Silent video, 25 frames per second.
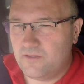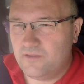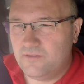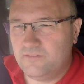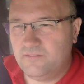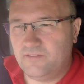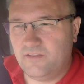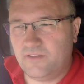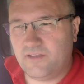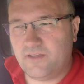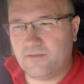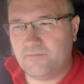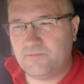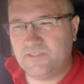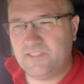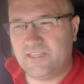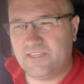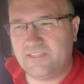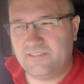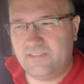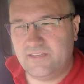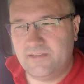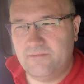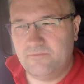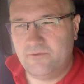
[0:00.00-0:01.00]
So come
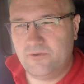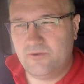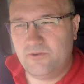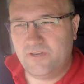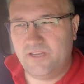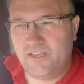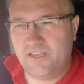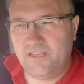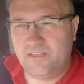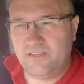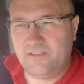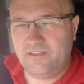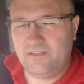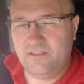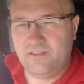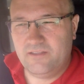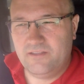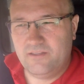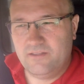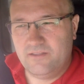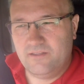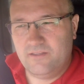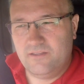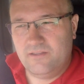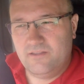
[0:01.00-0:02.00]
Saturday morning,
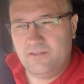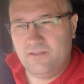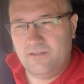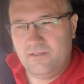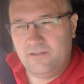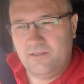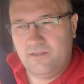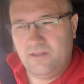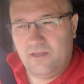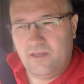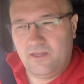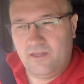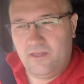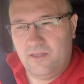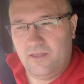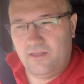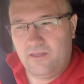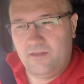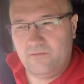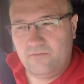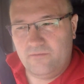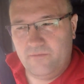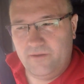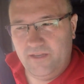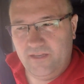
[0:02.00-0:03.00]

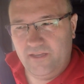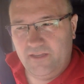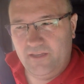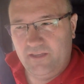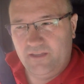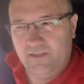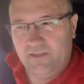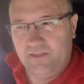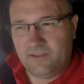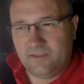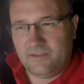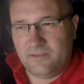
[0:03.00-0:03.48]
we